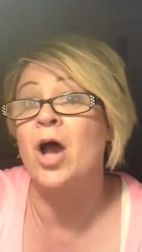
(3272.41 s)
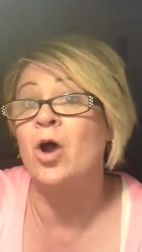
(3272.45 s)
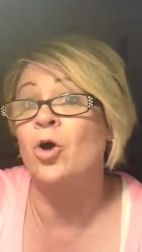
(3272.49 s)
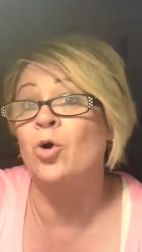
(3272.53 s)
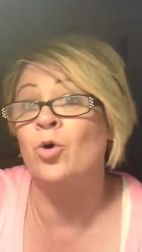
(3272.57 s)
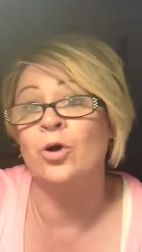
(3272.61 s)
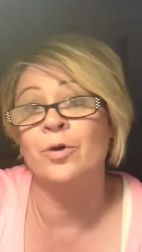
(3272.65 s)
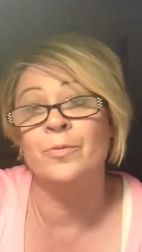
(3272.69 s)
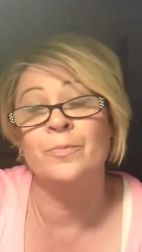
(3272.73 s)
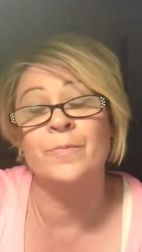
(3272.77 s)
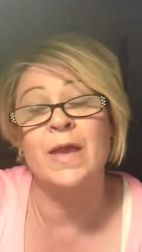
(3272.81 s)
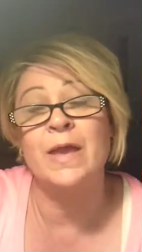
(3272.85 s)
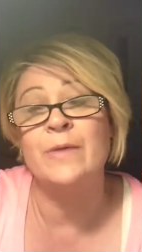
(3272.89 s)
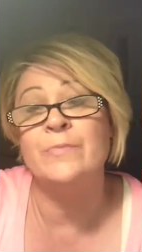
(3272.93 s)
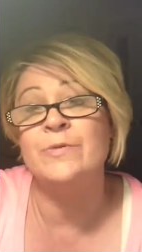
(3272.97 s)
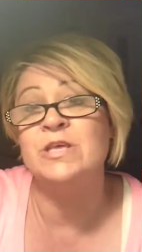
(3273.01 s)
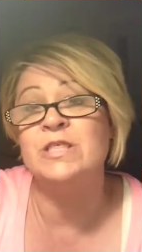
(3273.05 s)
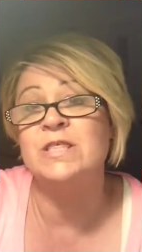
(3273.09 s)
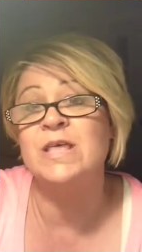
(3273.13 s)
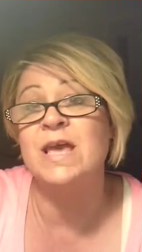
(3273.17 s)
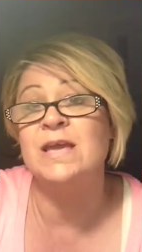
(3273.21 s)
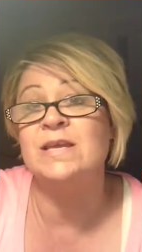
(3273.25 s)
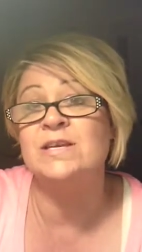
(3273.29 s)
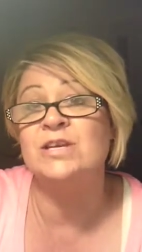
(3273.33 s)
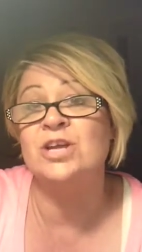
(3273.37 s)
or maybe
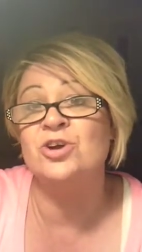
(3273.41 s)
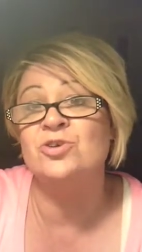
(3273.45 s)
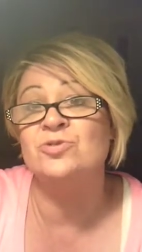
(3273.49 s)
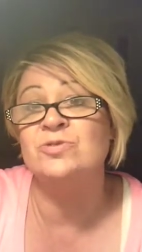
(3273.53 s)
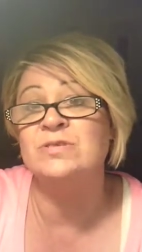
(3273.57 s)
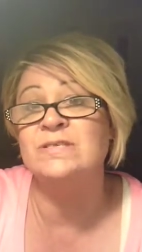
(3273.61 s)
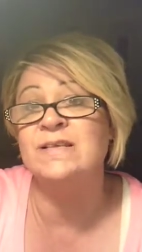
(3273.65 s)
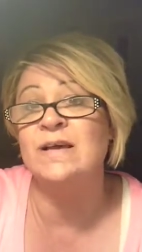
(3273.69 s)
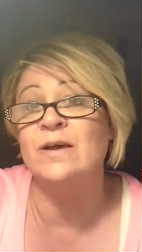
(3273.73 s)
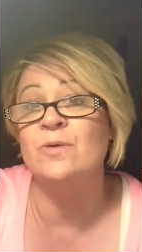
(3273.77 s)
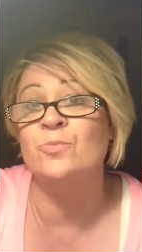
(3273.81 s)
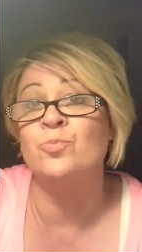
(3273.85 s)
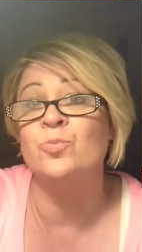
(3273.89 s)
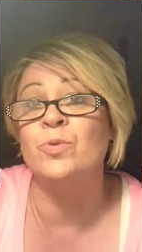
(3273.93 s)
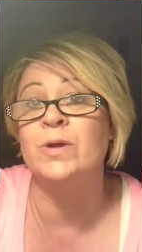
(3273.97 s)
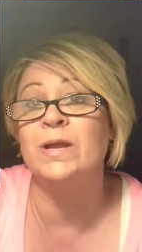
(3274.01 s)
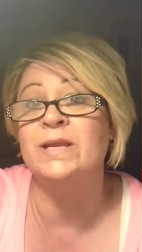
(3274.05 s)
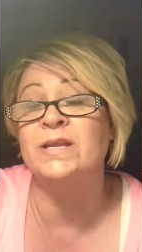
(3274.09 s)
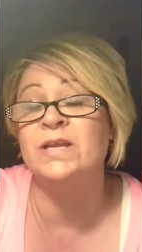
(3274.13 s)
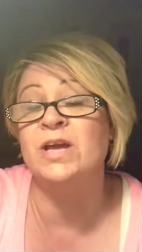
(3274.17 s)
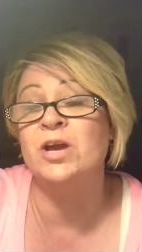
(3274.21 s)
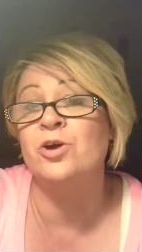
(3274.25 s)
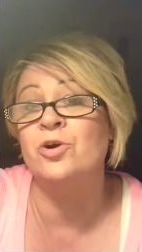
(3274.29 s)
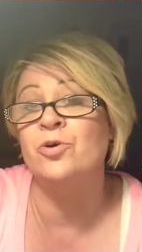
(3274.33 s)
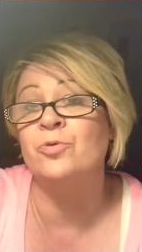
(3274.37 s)
they know something
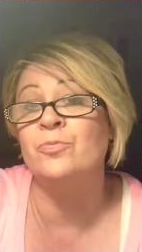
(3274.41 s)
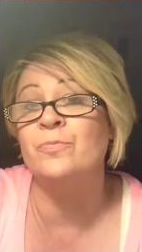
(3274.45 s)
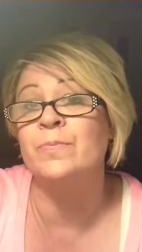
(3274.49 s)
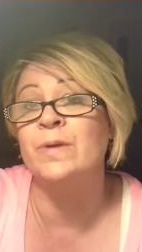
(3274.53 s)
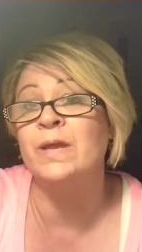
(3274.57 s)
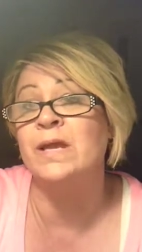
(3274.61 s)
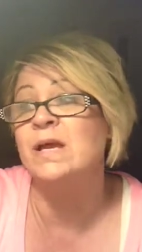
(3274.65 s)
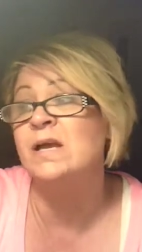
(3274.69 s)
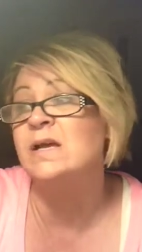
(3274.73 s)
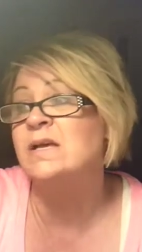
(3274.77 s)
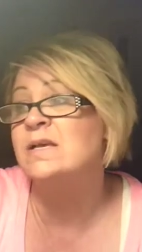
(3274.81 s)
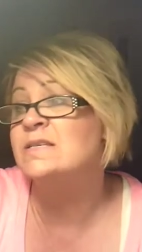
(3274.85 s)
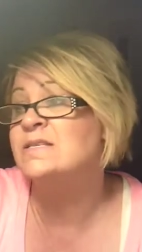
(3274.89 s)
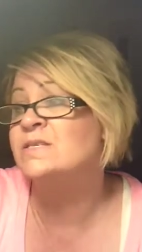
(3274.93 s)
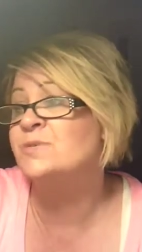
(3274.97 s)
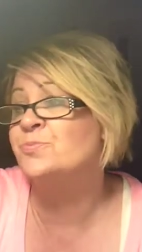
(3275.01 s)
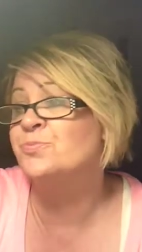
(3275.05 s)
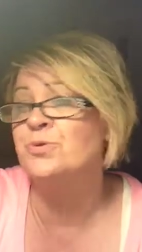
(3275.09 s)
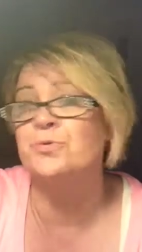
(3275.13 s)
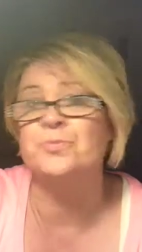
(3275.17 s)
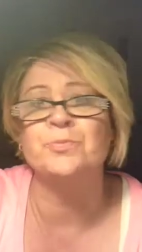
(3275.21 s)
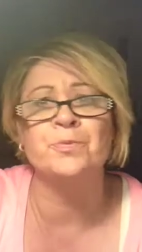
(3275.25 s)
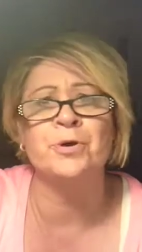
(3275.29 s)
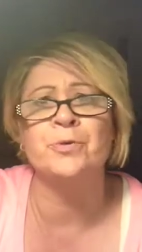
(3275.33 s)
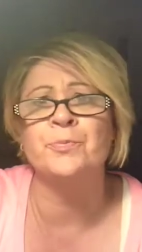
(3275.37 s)
we don't, because
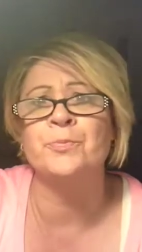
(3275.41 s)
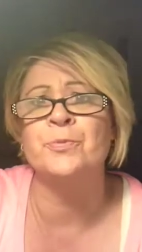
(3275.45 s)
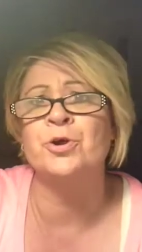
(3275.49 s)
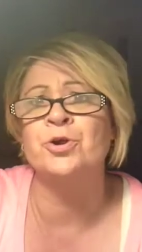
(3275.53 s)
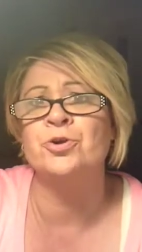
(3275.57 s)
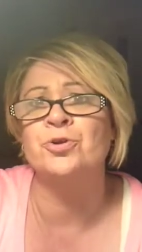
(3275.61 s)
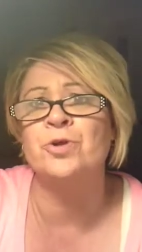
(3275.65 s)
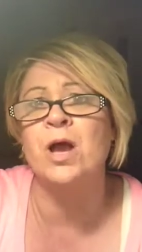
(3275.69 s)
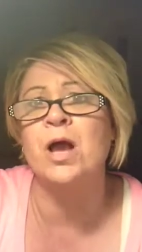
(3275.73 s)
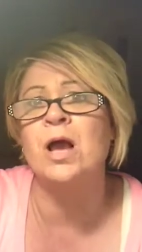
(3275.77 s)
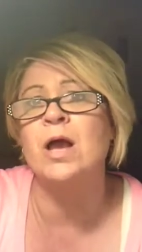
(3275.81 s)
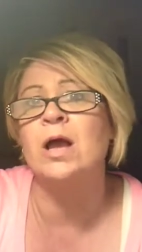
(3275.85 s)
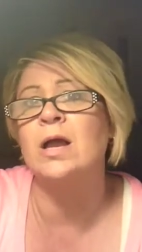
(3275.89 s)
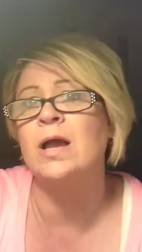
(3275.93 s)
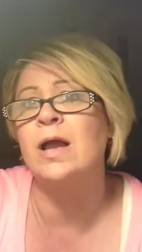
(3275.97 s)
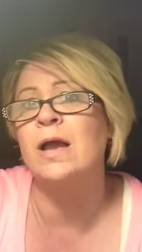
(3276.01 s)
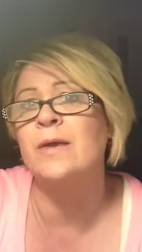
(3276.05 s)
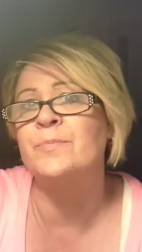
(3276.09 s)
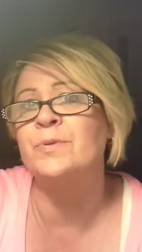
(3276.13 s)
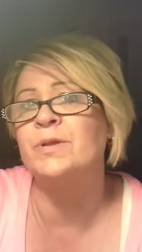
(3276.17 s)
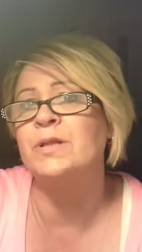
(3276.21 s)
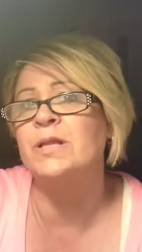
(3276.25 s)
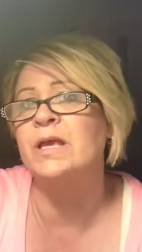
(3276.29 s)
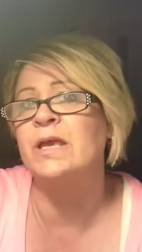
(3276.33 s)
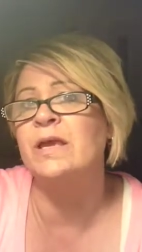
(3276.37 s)
Rupert Murdoch, I
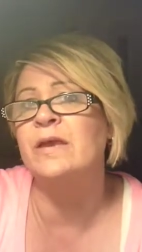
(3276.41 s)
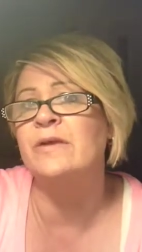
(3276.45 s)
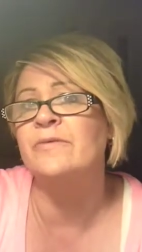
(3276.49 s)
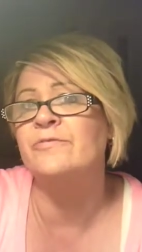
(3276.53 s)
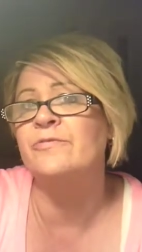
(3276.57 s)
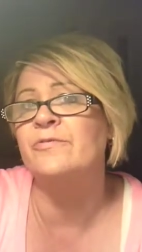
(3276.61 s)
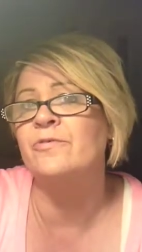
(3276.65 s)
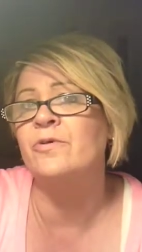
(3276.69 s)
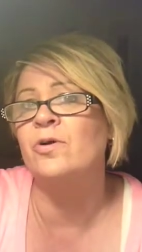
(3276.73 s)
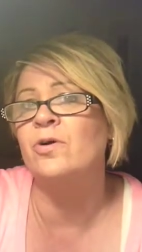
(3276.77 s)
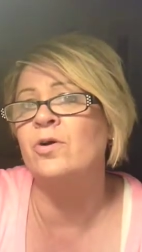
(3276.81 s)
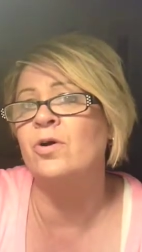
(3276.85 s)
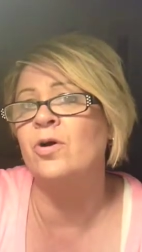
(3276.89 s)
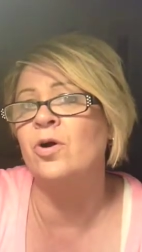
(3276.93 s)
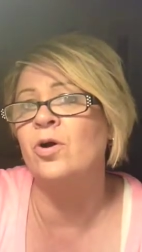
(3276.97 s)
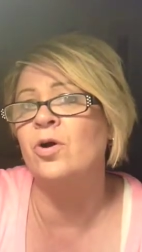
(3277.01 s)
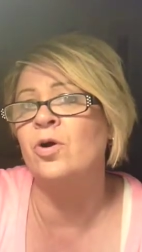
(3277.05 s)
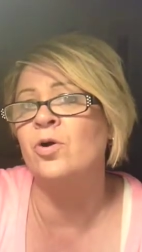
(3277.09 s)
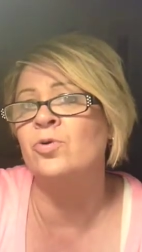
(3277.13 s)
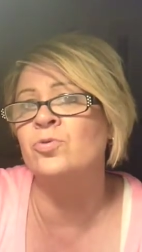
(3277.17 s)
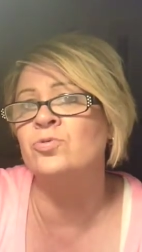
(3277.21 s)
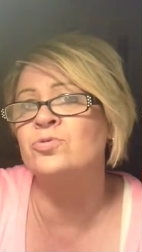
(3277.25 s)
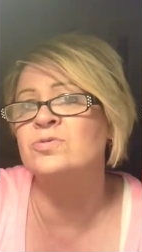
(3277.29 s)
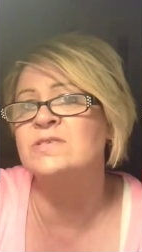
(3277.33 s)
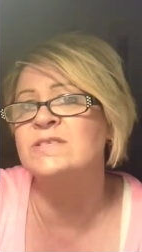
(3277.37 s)
believe,
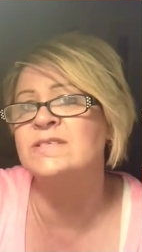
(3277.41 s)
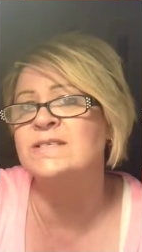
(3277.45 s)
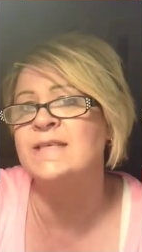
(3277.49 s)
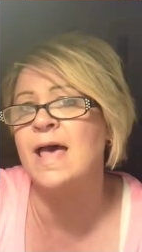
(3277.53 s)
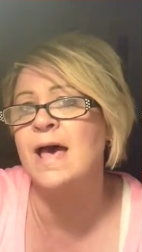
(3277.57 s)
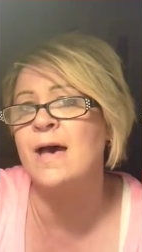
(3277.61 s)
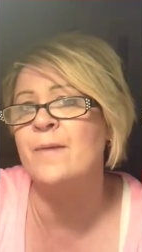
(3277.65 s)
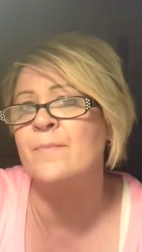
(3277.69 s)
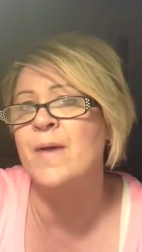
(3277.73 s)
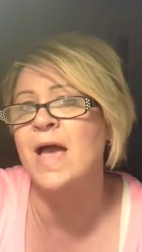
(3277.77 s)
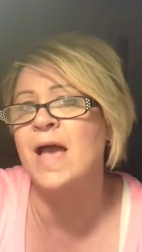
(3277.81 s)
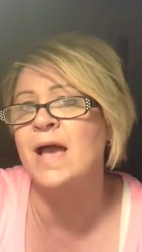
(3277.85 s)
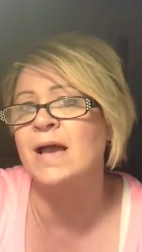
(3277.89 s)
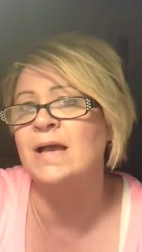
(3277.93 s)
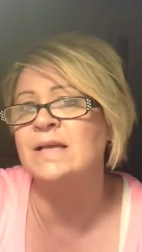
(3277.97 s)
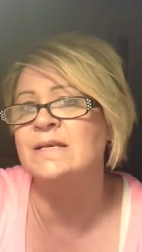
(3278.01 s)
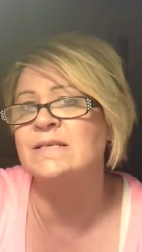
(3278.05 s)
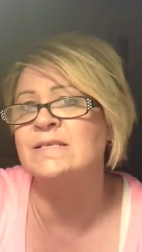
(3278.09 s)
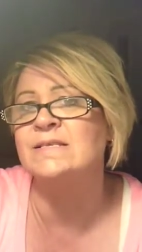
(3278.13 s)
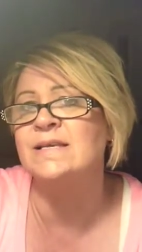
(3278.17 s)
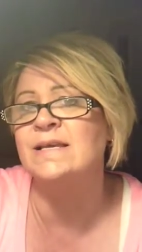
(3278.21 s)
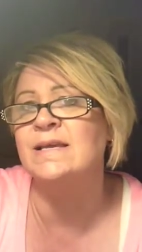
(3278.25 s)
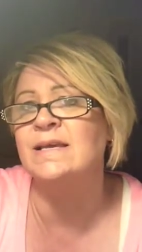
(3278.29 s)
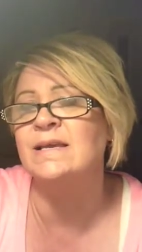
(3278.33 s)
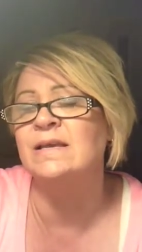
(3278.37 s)
owns that
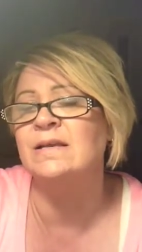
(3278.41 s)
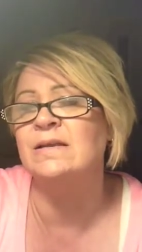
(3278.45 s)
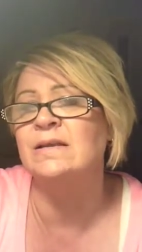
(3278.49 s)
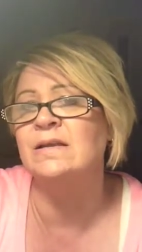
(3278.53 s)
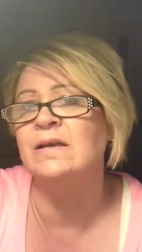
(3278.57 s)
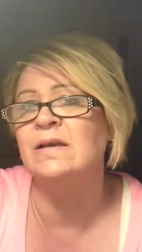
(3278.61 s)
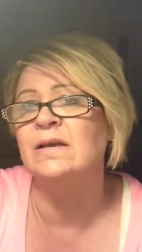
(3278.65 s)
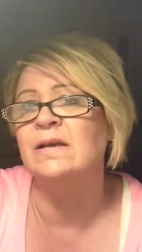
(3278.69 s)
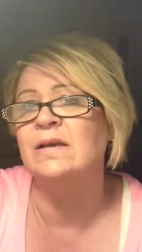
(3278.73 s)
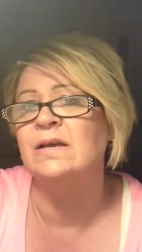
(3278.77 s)
magazine.